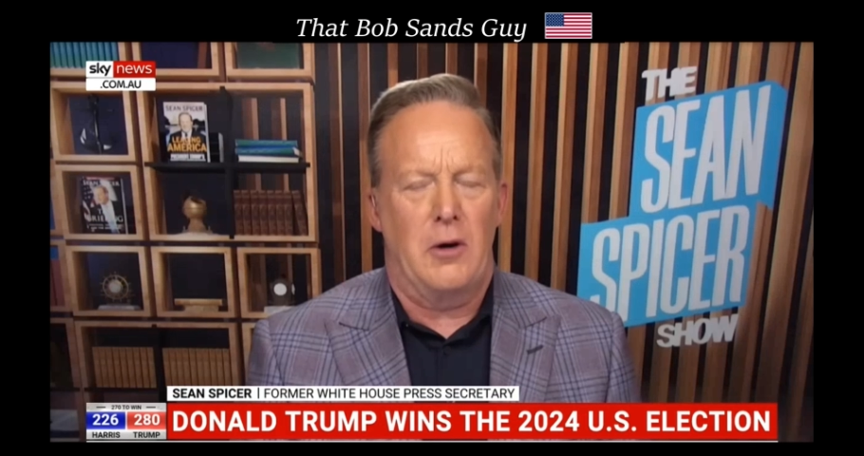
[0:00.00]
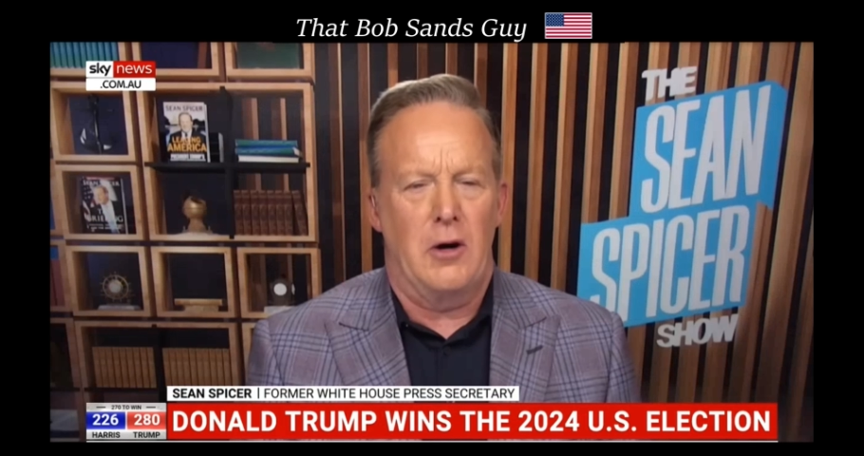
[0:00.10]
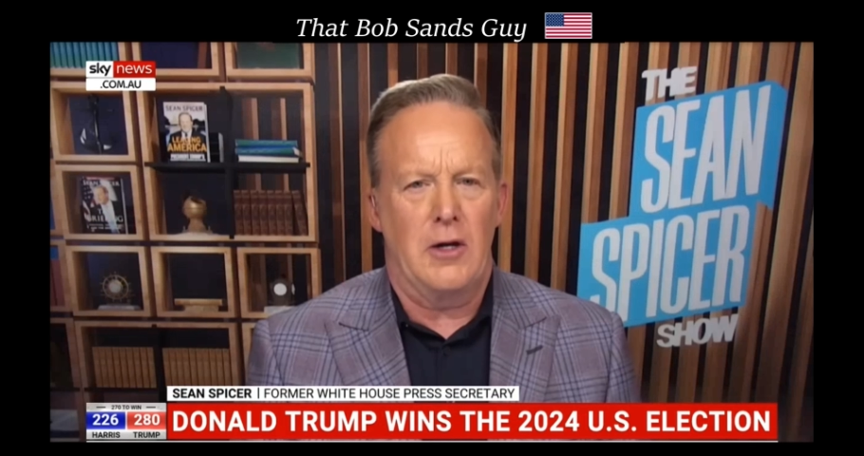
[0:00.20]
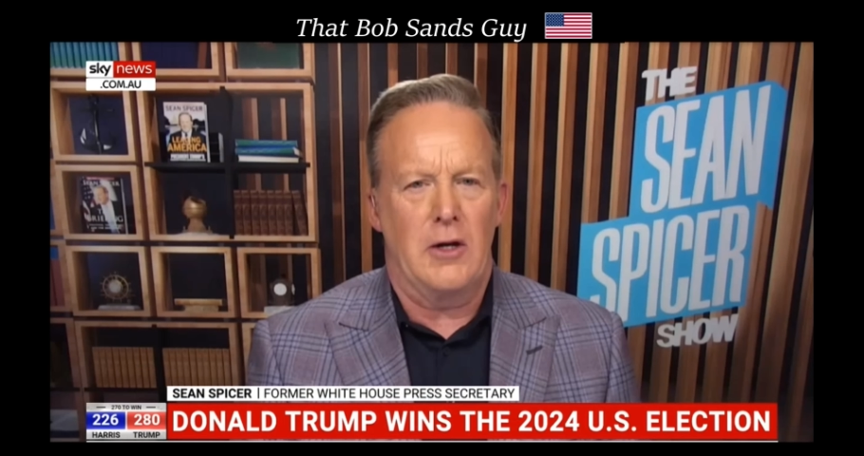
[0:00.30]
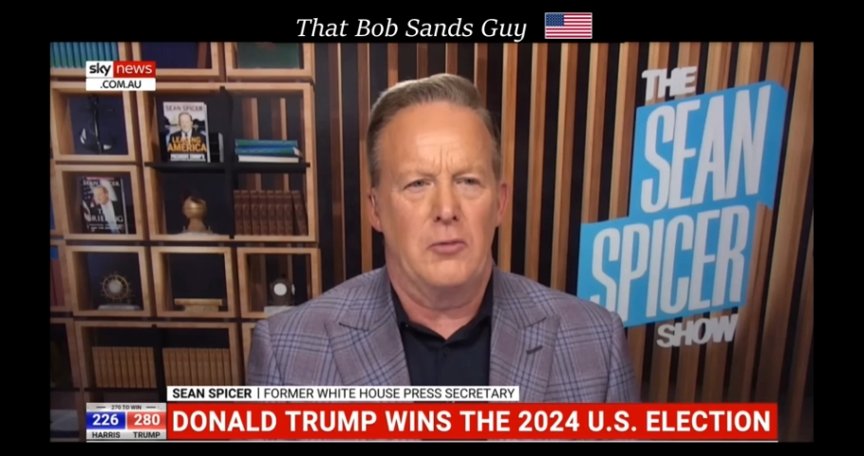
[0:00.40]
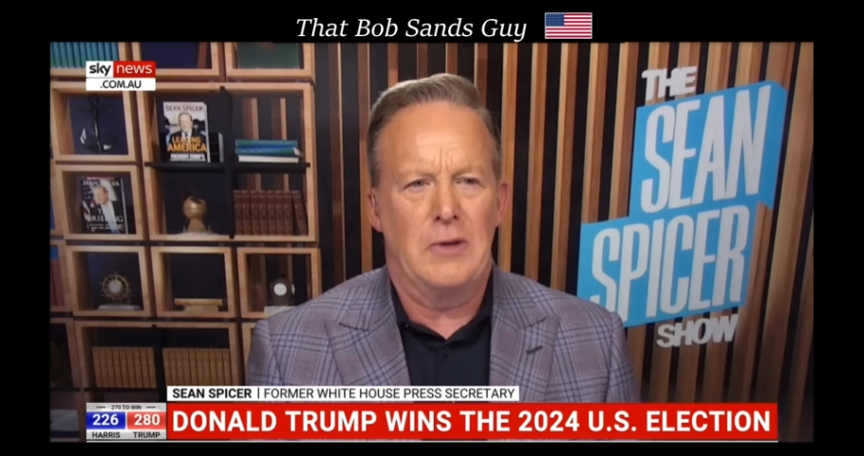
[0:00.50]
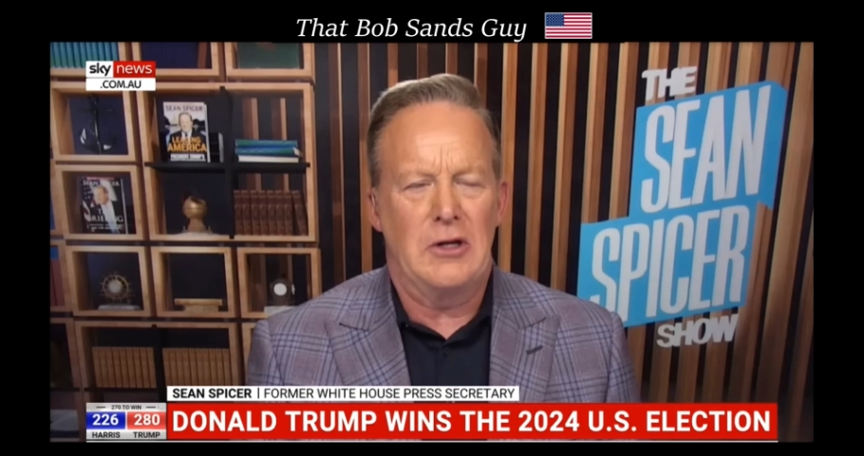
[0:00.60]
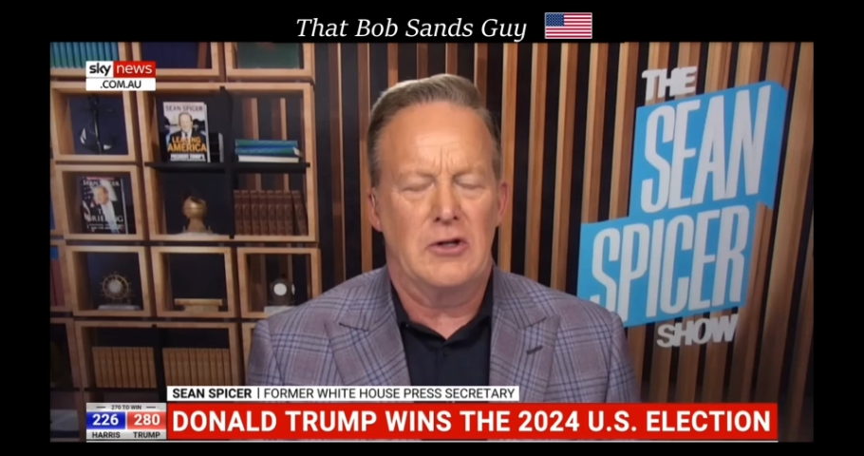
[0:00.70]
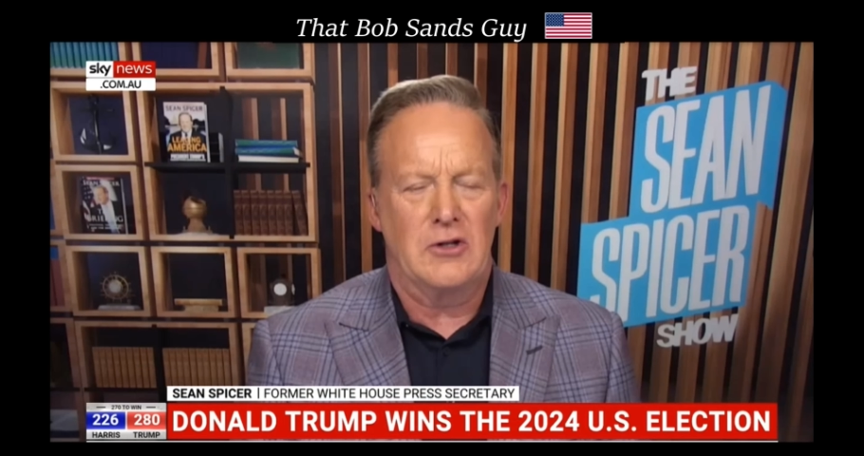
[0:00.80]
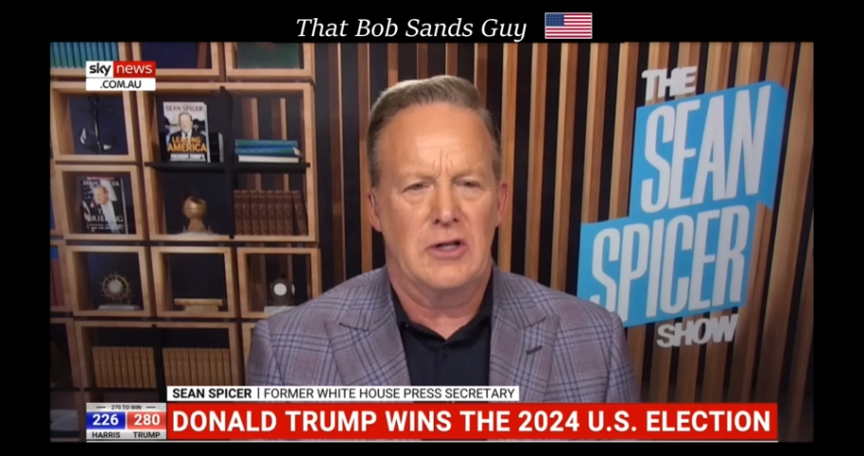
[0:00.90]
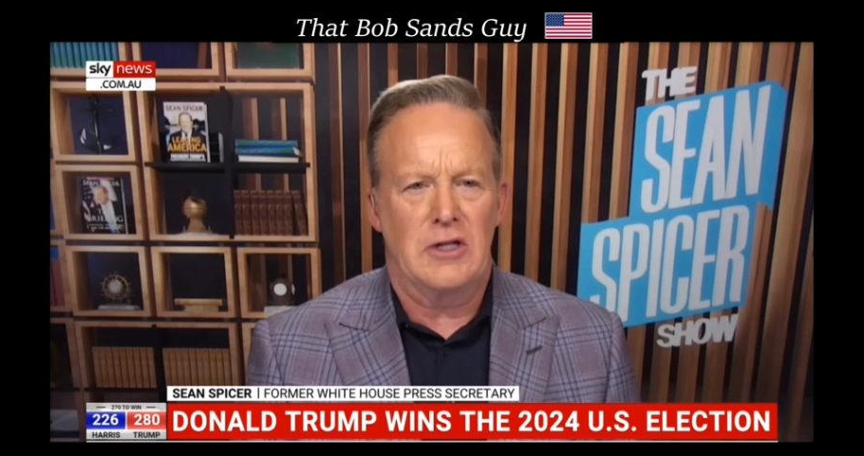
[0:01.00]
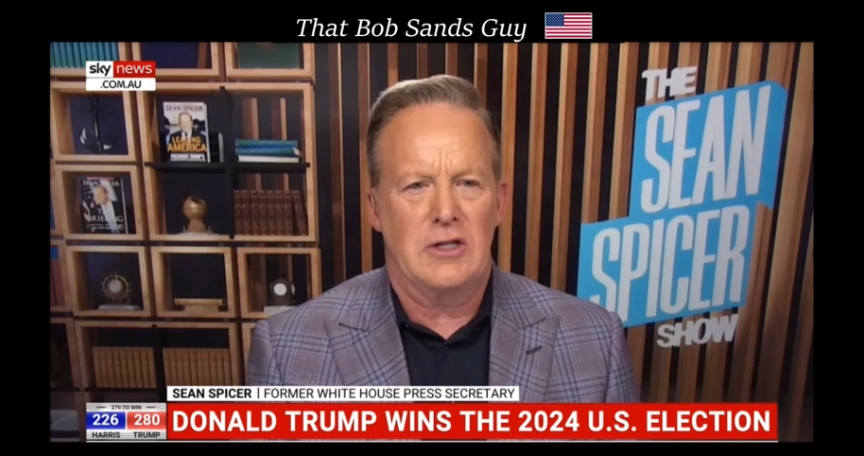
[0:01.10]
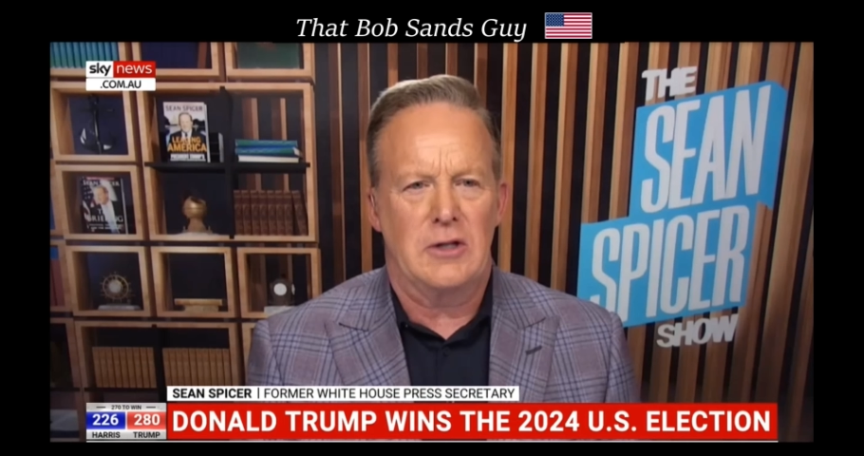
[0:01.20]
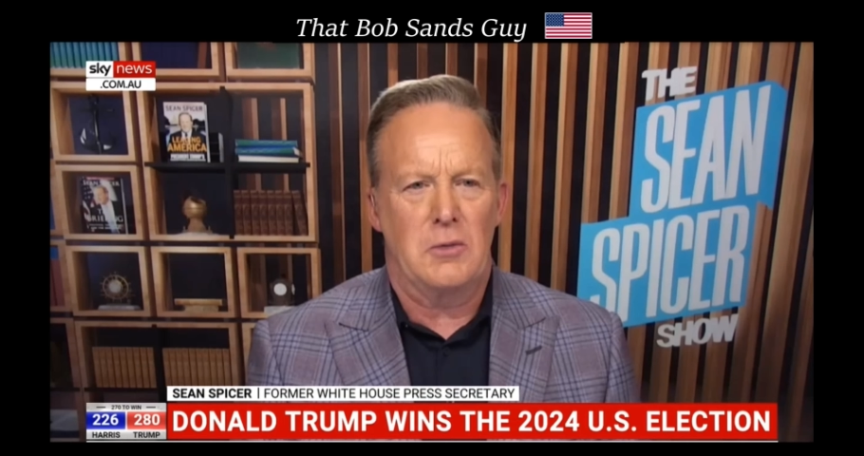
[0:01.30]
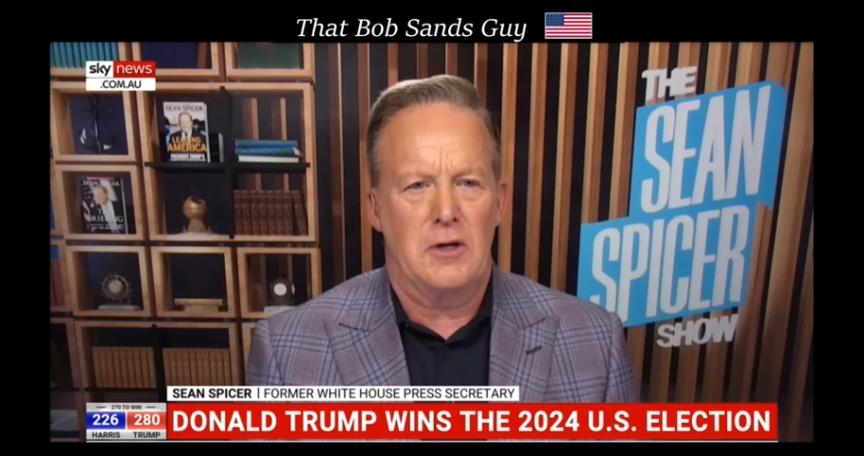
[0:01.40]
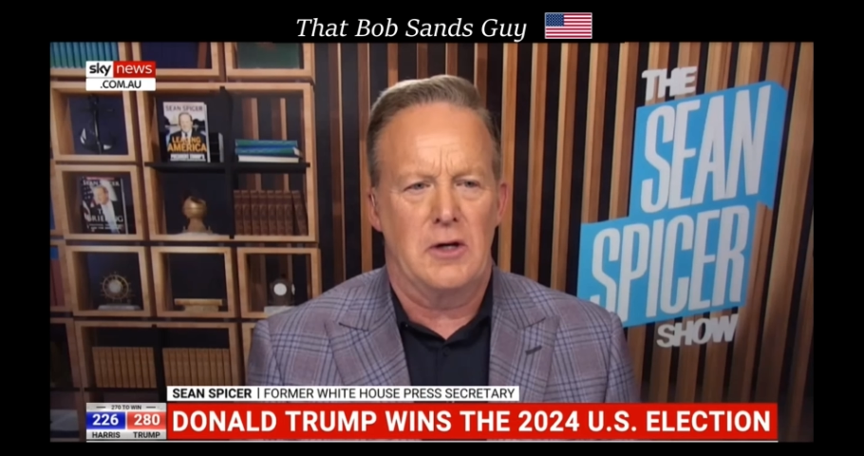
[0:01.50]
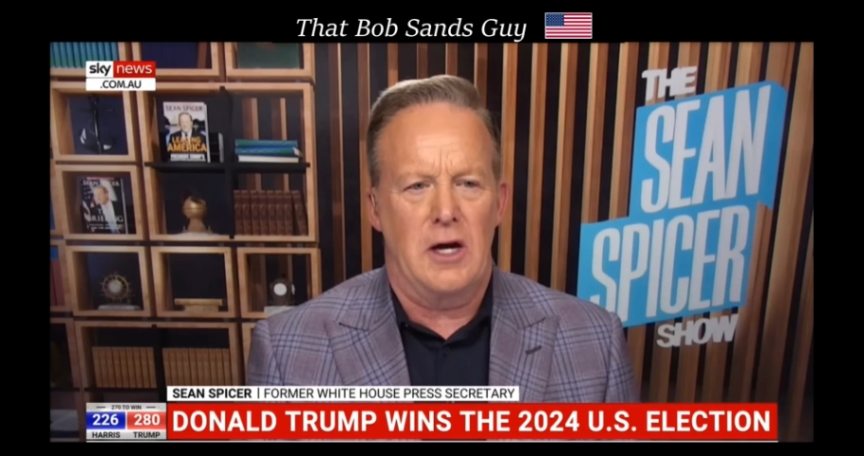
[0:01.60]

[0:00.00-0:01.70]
Party, it will be interesting to see whether